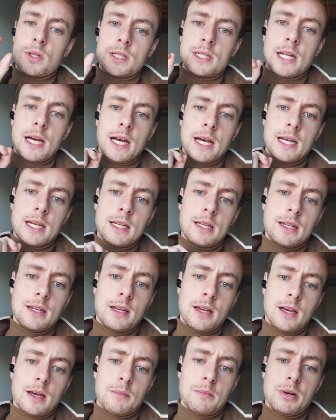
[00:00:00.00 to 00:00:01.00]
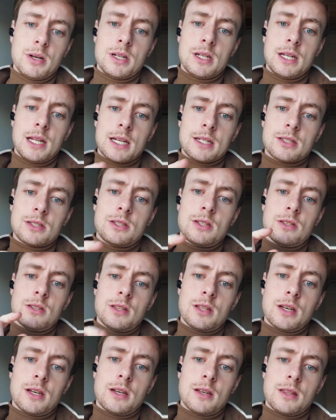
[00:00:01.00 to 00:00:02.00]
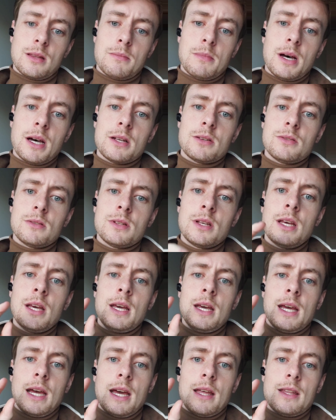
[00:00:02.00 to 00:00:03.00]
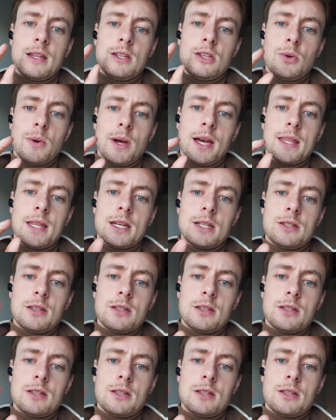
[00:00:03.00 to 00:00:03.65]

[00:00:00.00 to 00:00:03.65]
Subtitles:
a die, put it next to the model, and then you add that